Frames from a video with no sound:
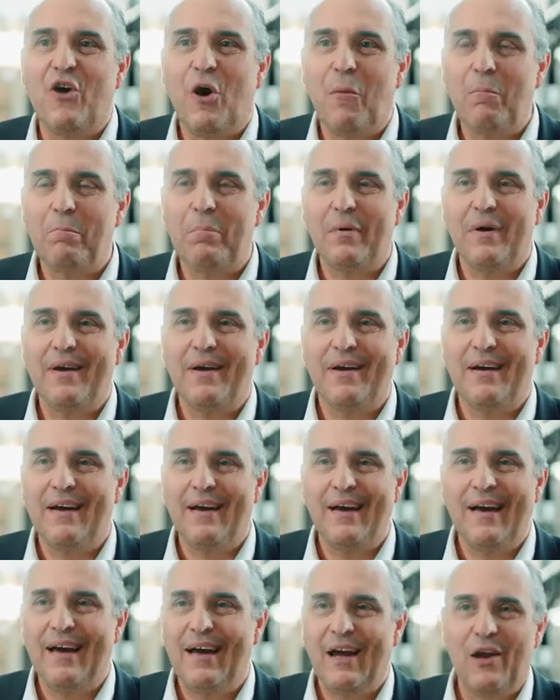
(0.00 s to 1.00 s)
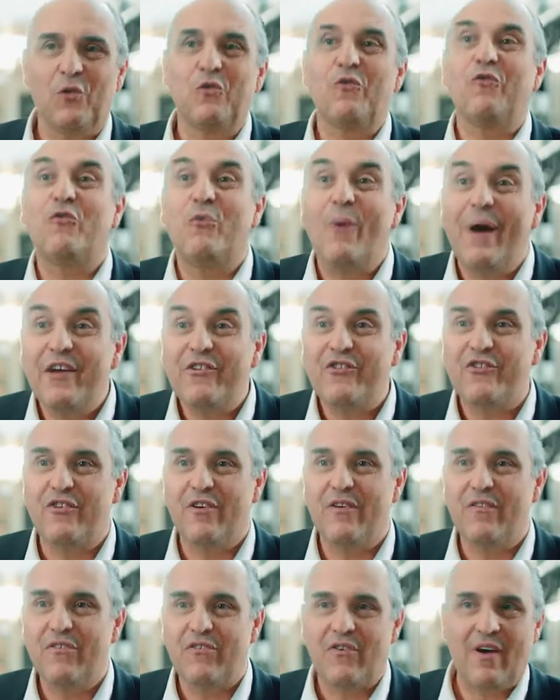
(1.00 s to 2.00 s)
up uh, a lot of
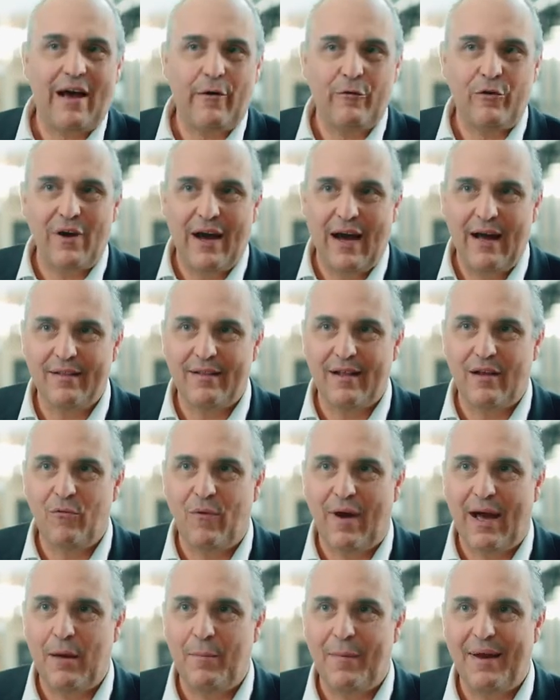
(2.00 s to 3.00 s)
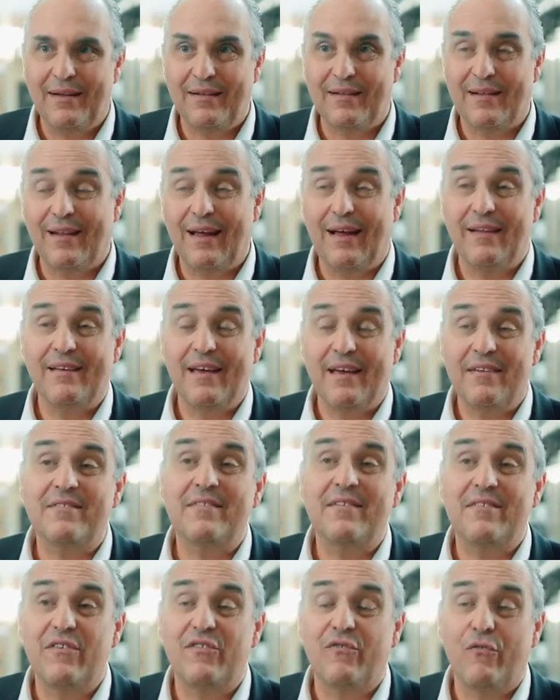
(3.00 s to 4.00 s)
questions how you handle environmental and
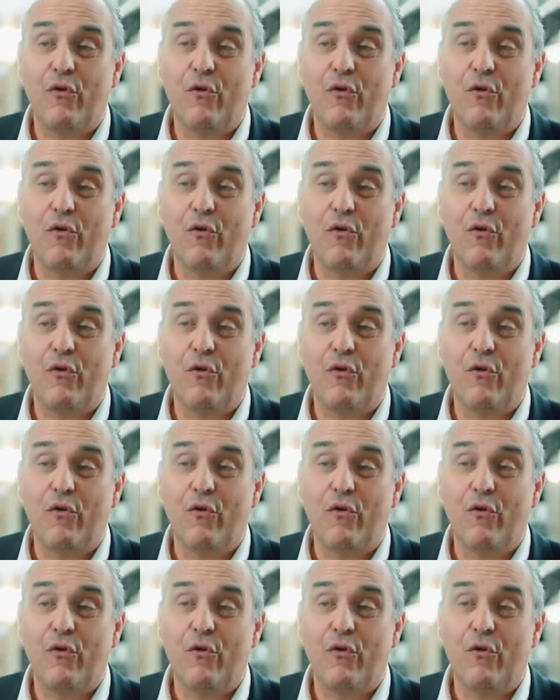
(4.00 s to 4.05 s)
yes this is